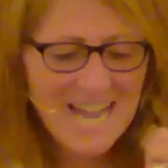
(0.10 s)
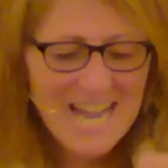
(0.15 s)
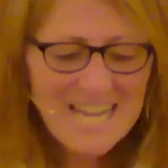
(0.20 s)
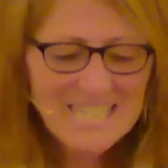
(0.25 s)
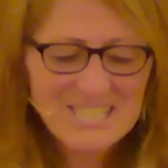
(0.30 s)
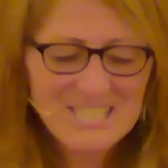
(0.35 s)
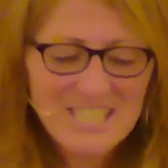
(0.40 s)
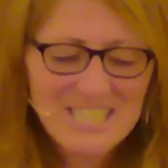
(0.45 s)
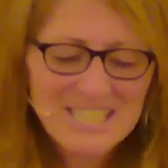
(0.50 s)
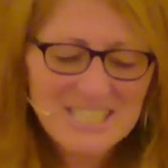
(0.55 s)

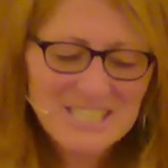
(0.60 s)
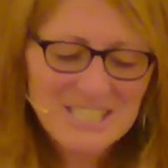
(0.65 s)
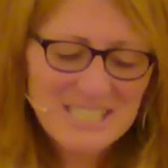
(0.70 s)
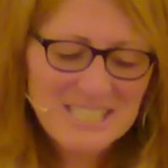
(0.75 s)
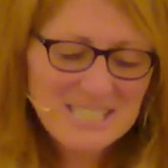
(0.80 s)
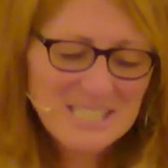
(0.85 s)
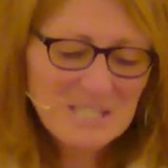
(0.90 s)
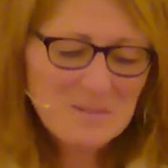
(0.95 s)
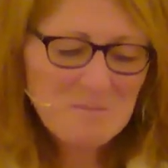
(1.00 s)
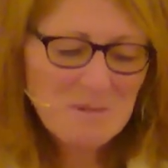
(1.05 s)
I saw the
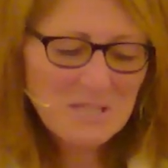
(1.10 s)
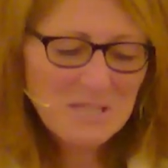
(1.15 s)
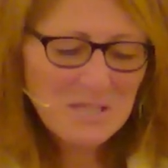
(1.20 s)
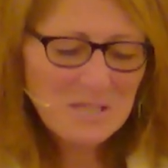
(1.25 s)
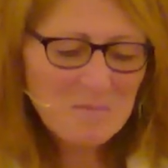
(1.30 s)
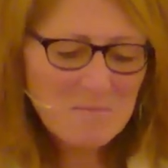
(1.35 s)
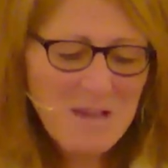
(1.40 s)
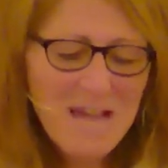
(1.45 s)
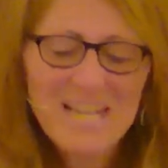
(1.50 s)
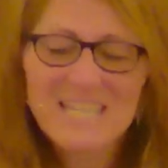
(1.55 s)
Atlantic
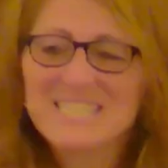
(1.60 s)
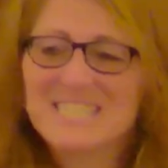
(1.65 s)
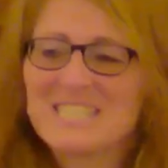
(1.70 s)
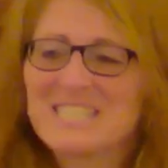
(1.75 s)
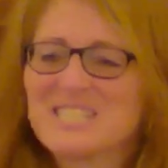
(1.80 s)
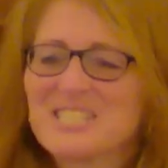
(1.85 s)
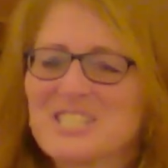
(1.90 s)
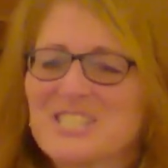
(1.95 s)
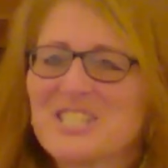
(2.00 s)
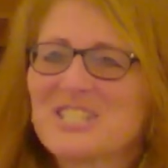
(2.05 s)
Monthly
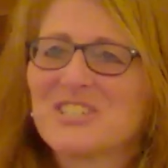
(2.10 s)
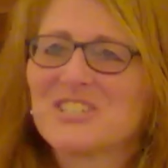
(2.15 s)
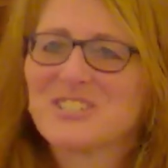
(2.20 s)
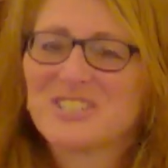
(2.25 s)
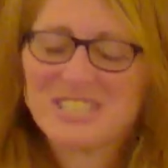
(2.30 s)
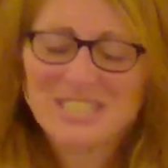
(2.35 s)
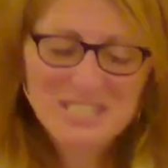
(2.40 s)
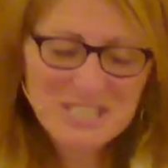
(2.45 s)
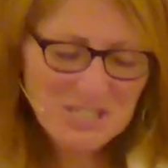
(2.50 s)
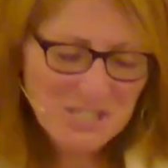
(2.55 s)
magazine sitting on
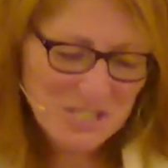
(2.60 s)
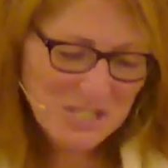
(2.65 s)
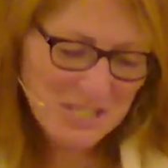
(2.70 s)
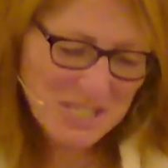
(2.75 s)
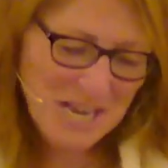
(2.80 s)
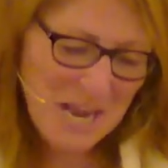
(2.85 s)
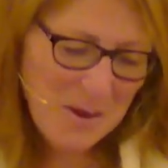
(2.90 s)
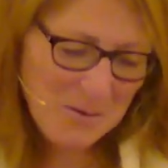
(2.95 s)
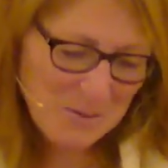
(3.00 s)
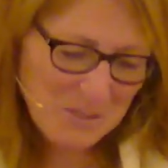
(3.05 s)
the
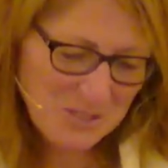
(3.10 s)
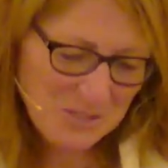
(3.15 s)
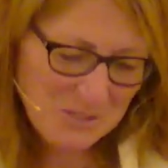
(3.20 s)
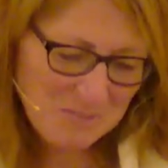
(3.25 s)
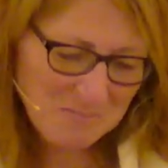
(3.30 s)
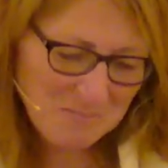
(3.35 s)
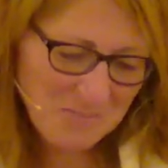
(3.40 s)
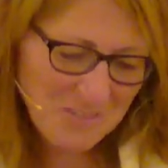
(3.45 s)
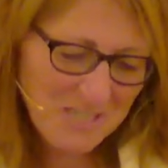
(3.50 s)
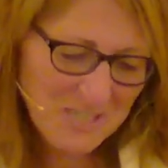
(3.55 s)
kitchen counter.